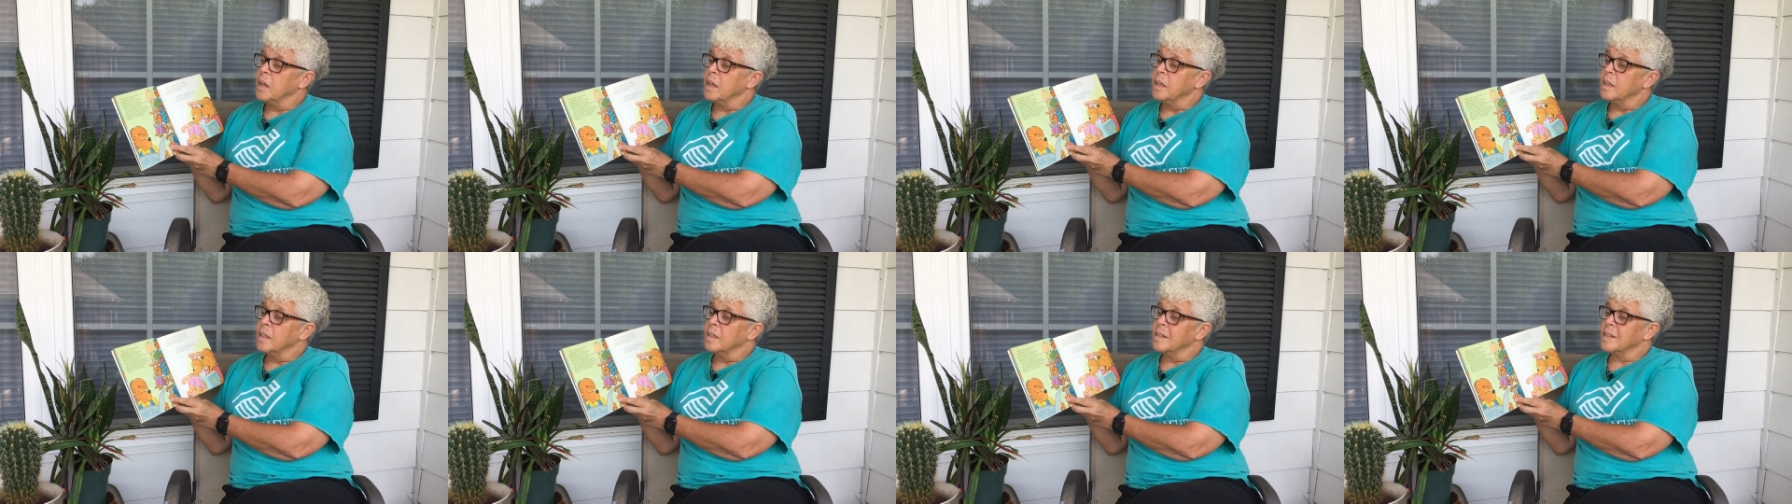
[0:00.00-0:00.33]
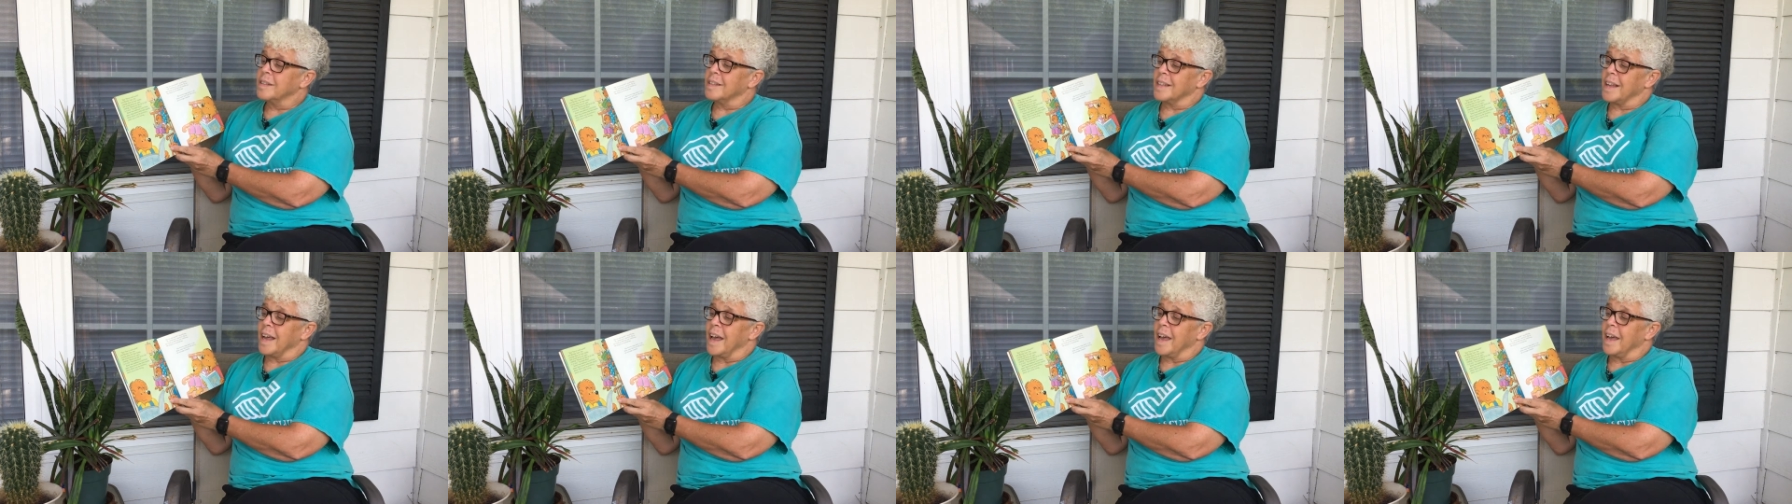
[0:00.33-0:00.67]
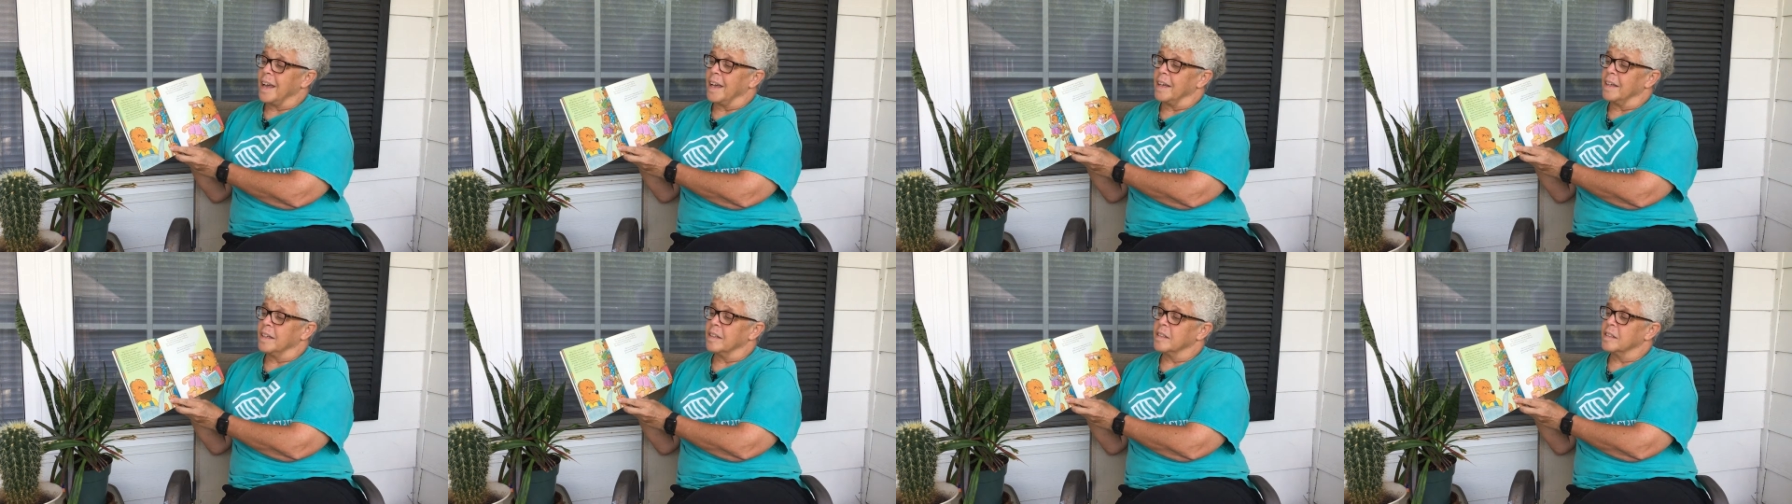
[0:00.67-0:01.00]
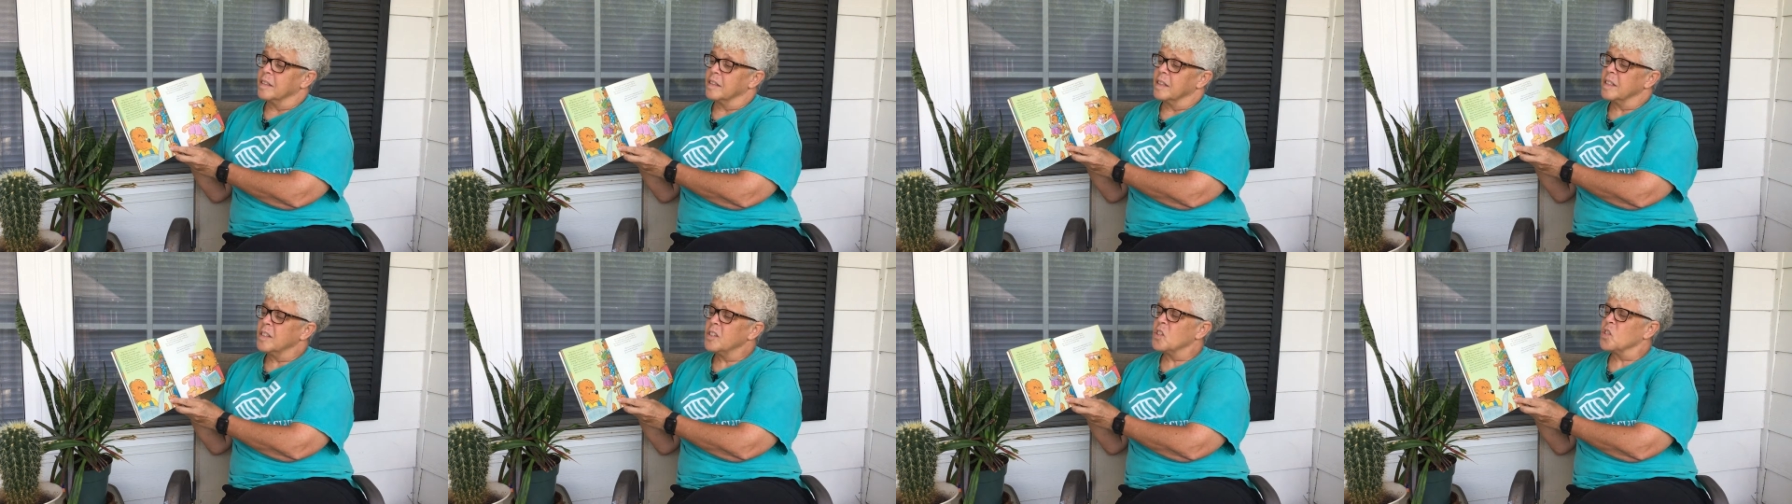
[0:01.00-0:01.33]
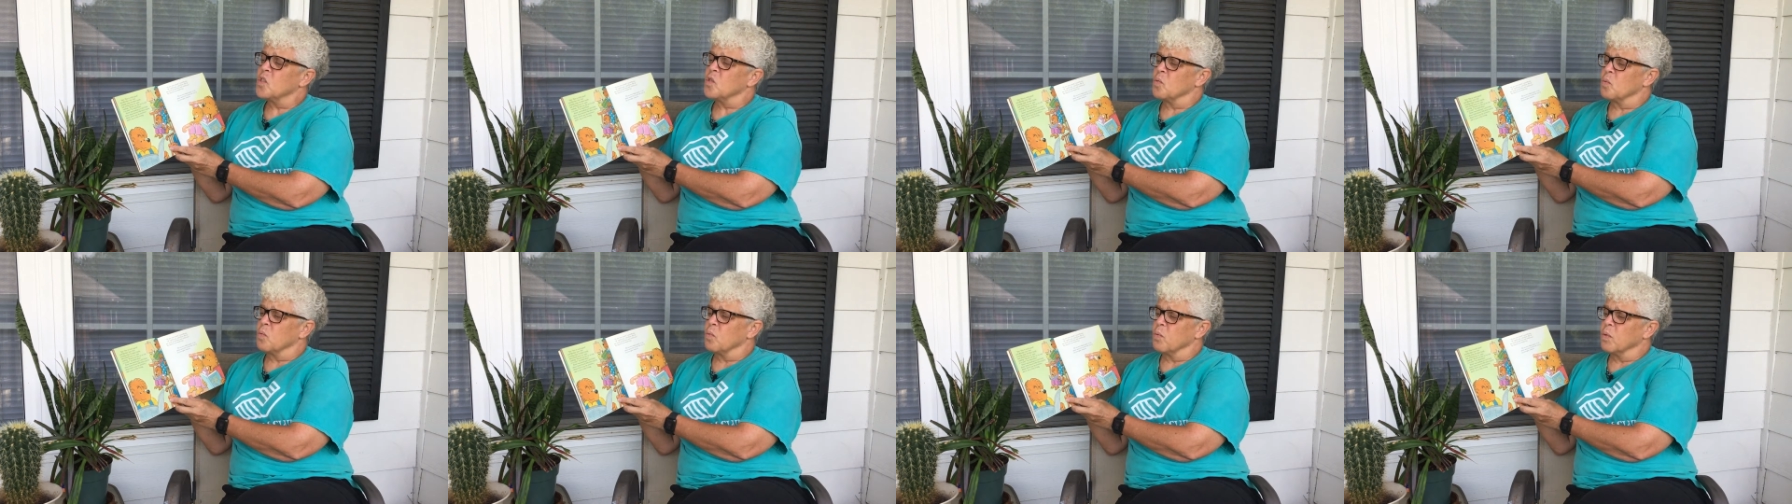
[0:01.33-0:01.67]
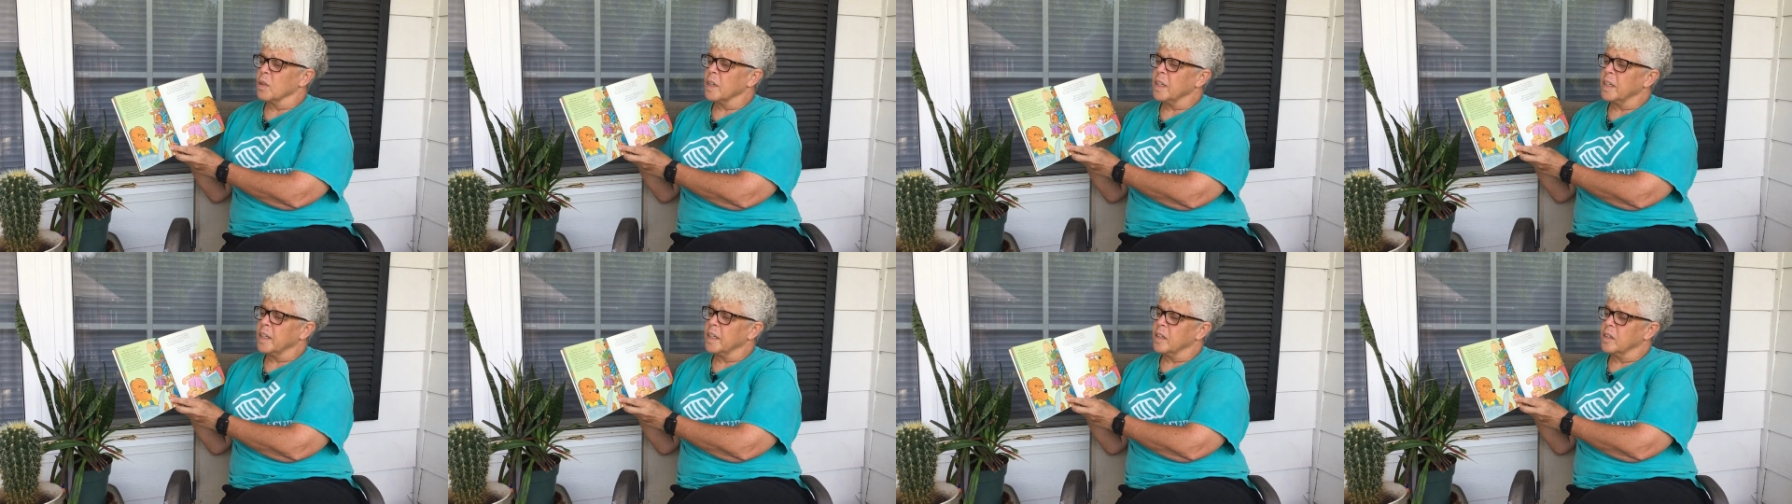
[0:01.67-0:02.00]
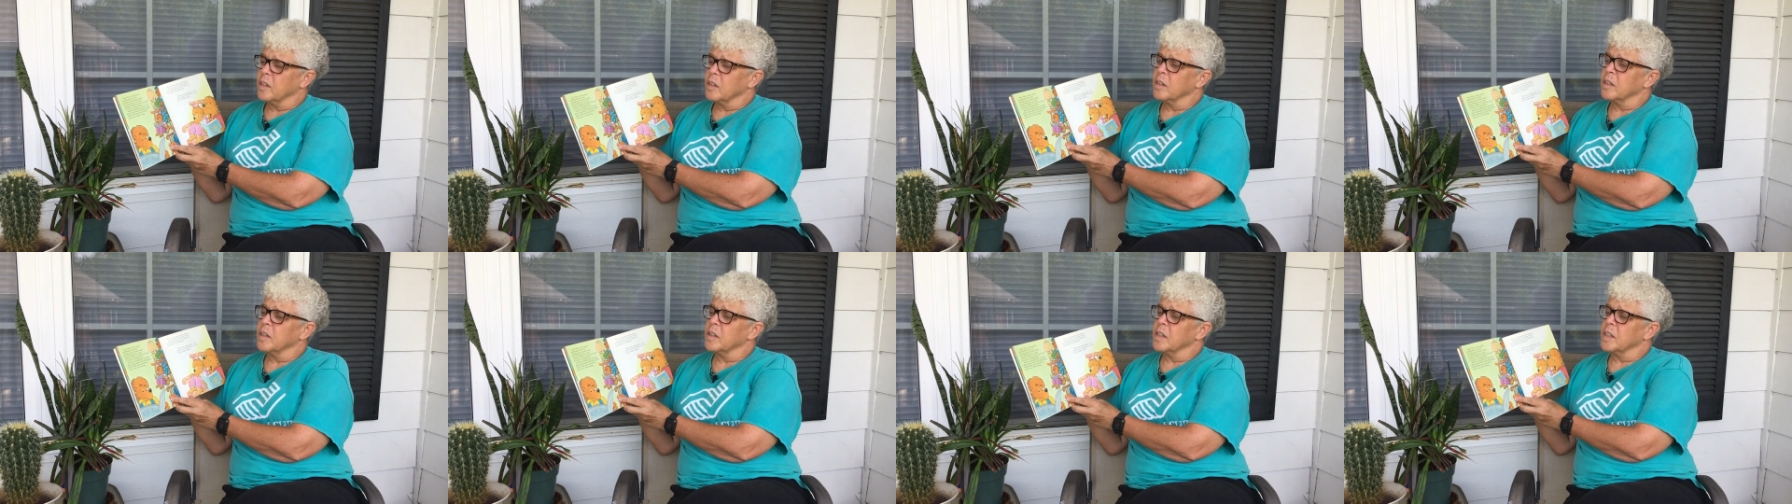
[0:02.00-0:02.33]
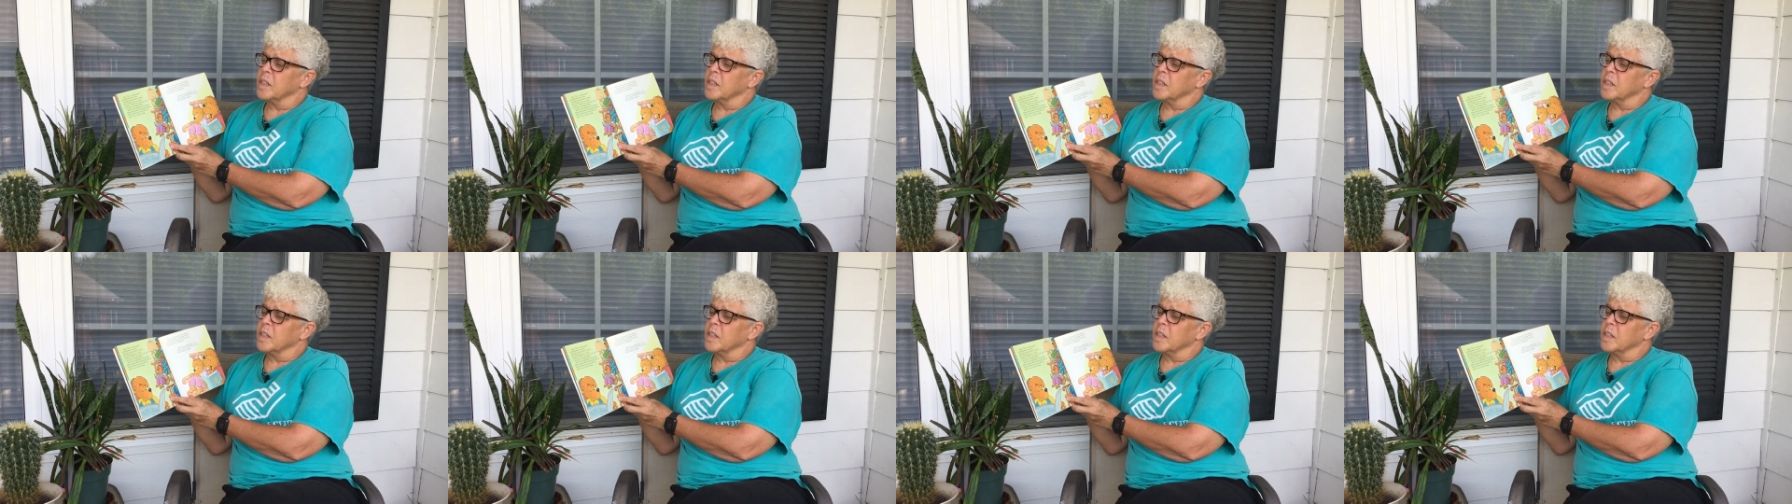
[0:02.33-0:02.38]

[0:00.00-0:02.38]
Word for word: Say, this is really good,